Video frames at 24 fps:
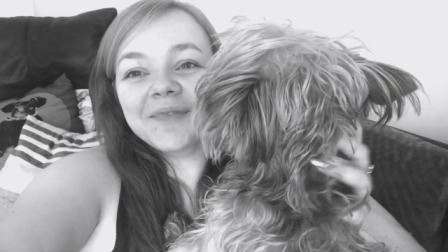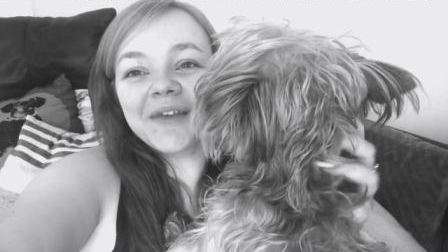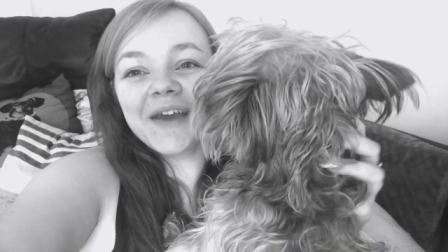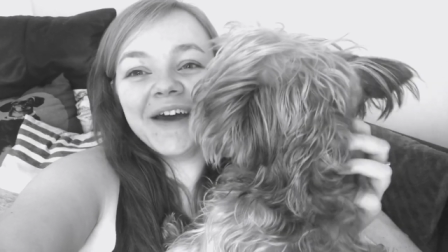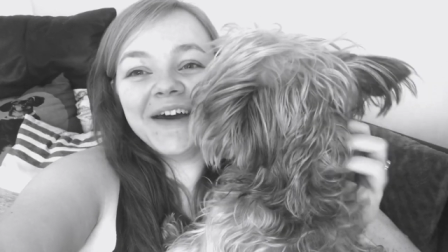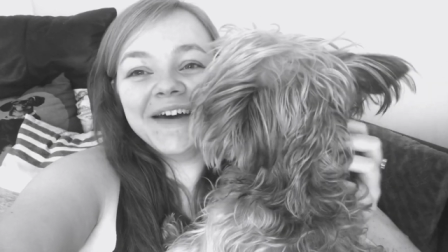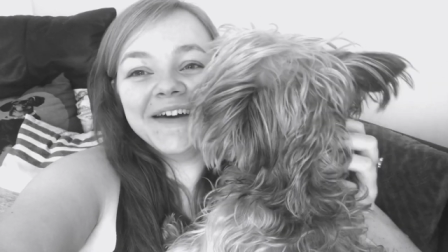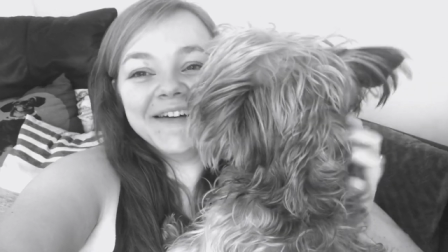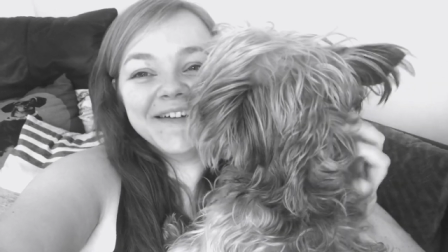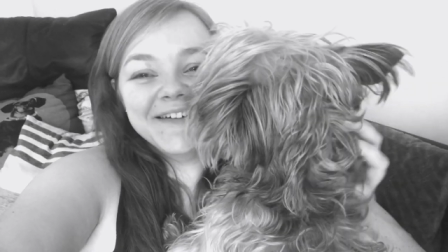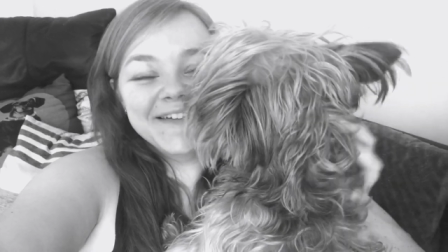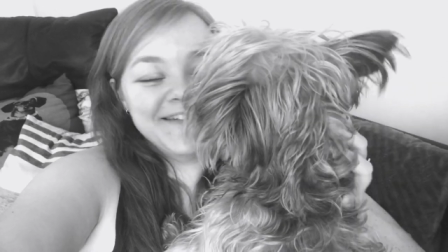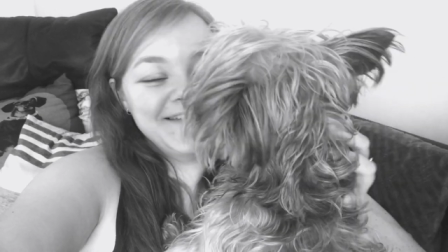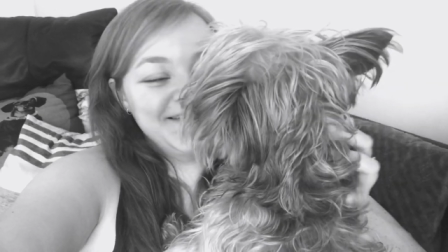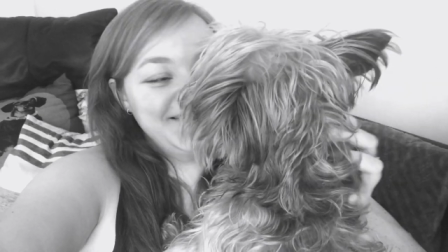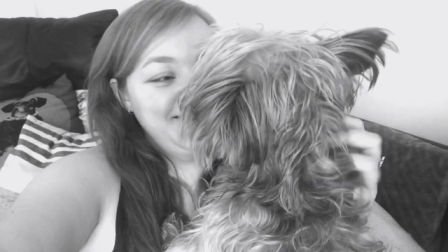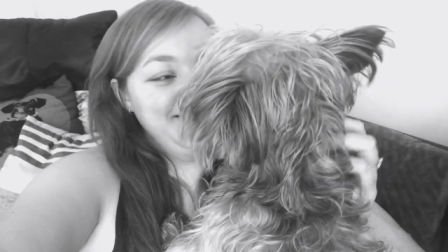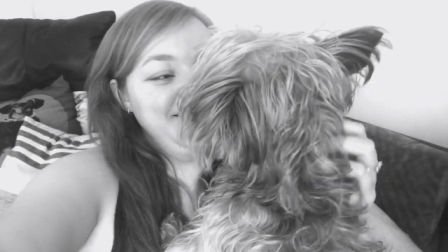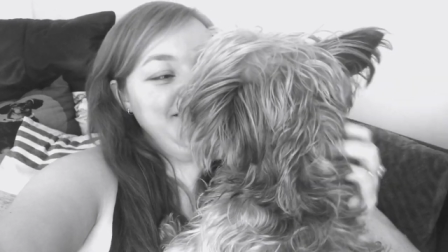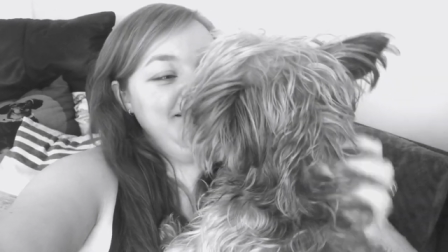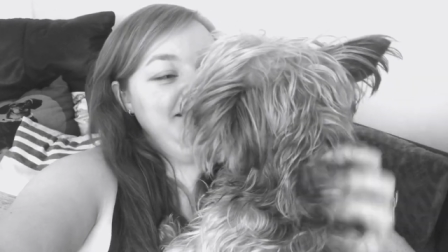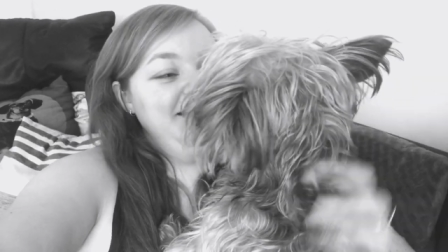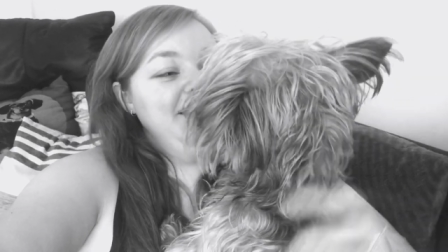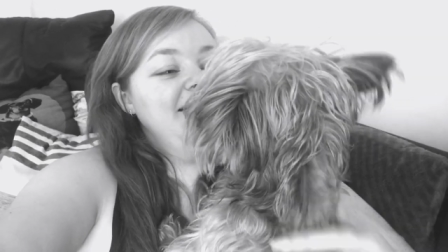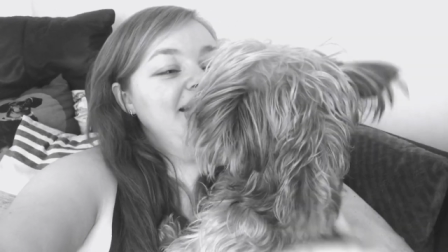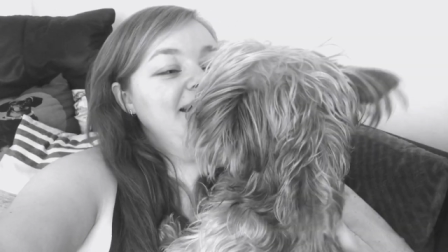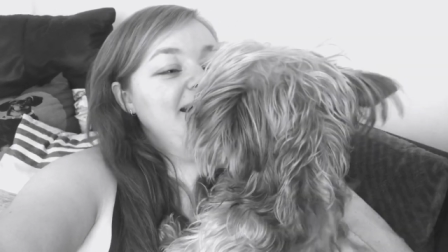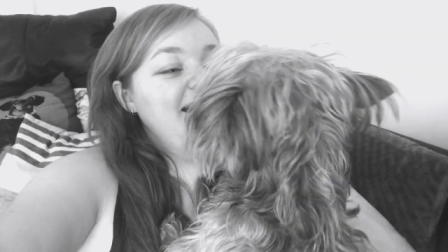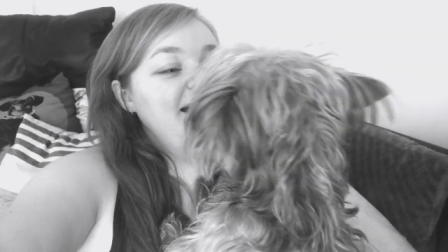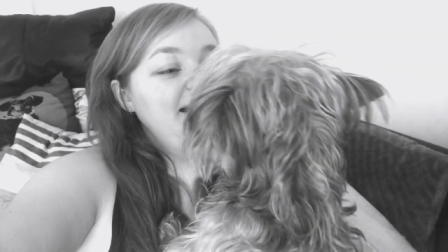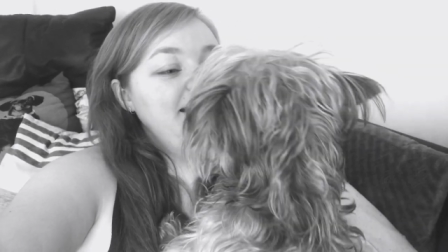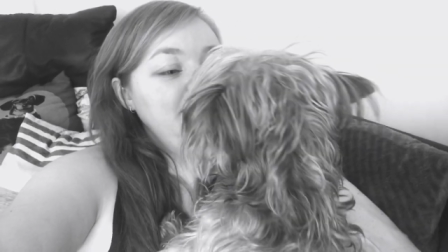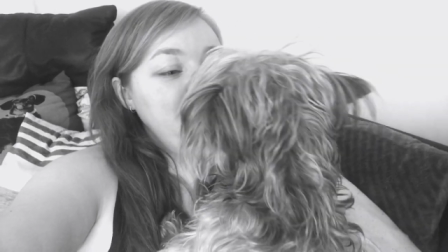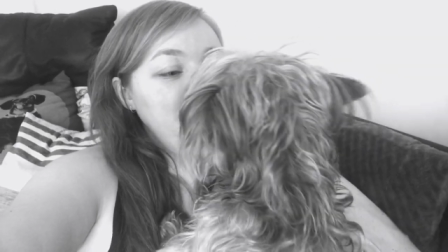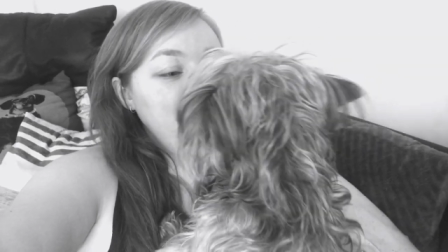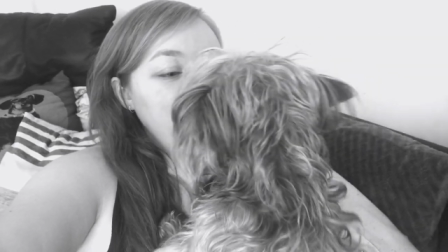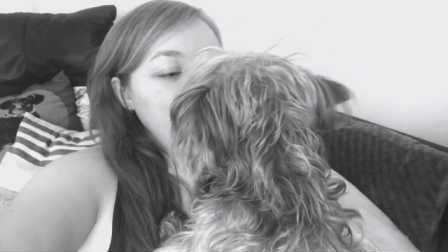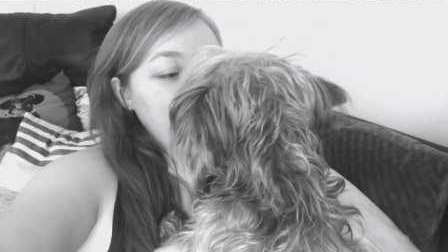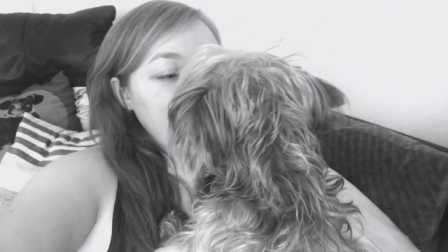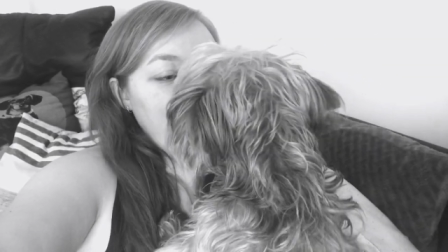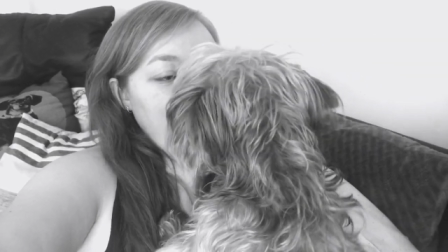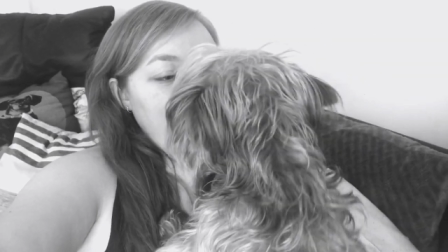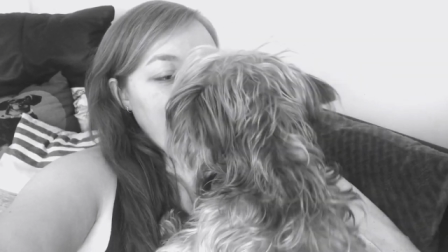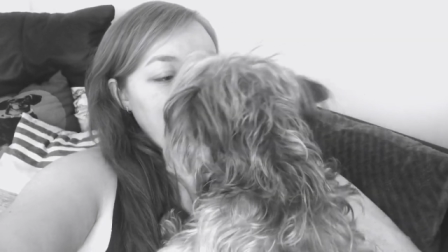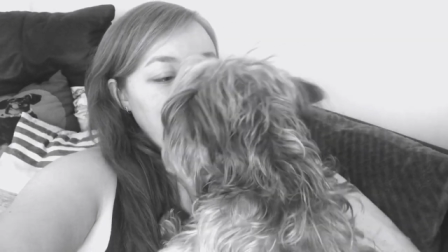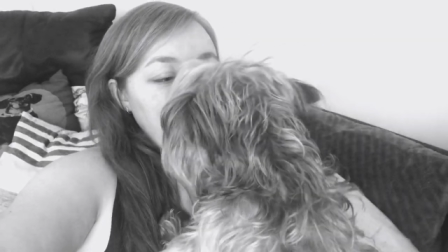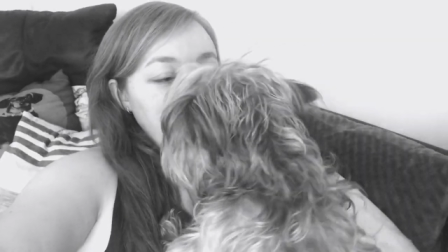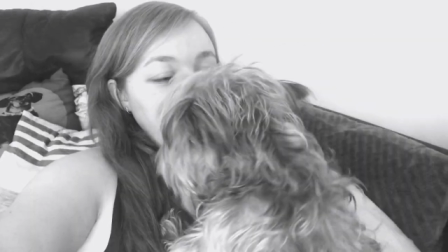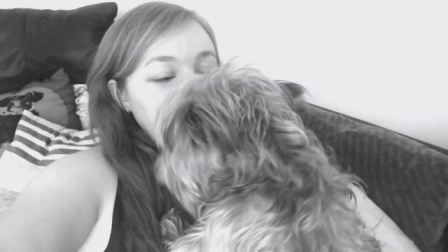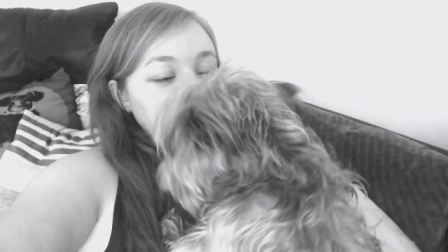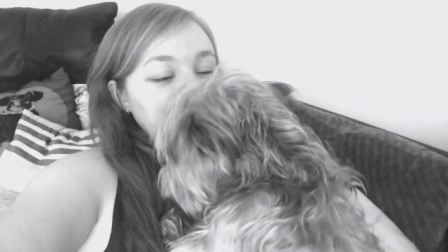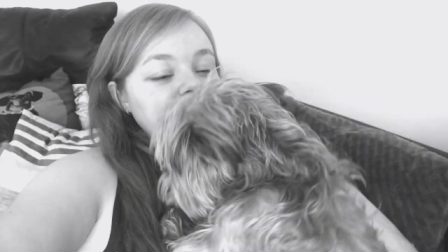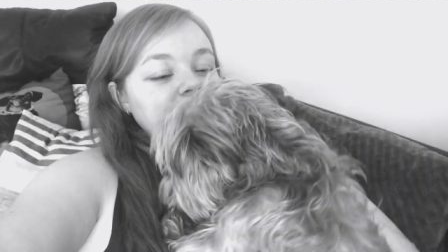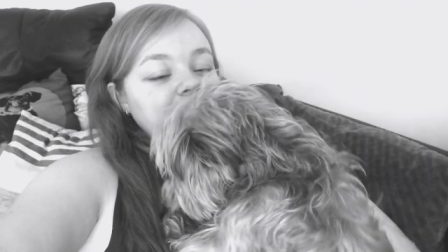Are you okay?